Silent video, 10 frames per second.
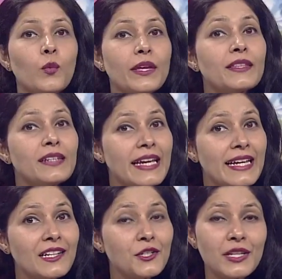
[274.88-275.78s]
When the
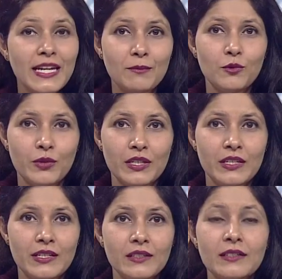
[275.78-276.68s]
English came to
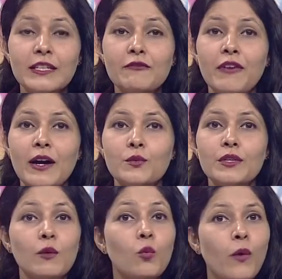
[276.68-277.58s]
India, they
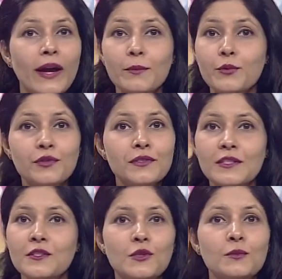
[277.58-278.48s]
found a vibrant
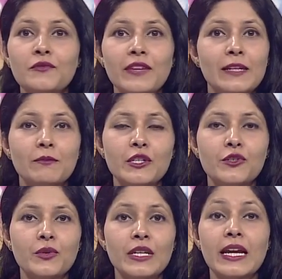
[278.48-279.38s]
system of
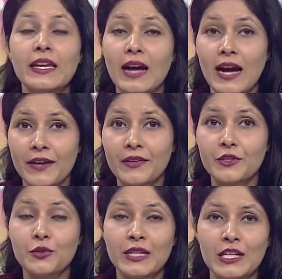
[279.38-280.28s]
elementary and higher
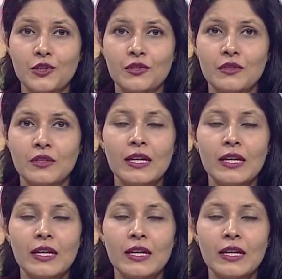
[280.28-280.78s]
education.